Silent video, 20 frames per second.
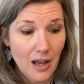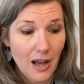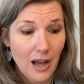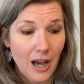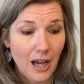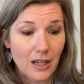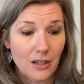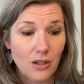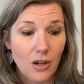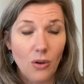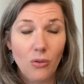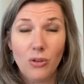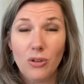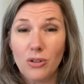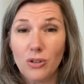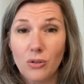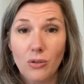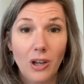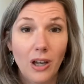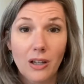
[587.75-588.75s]
I know that
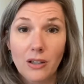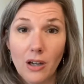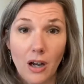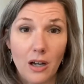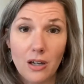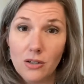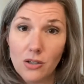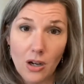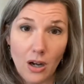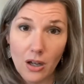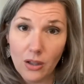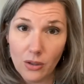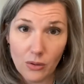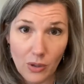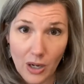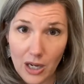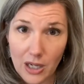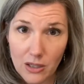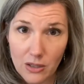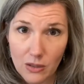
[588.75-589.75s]
you cannot
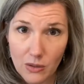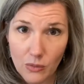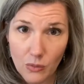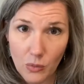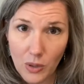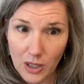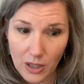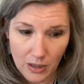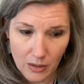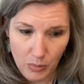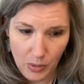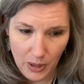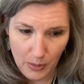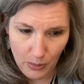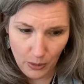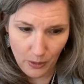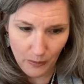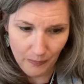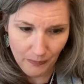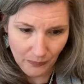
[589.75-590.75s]
tolerate wicked
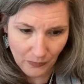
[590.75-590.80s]
people,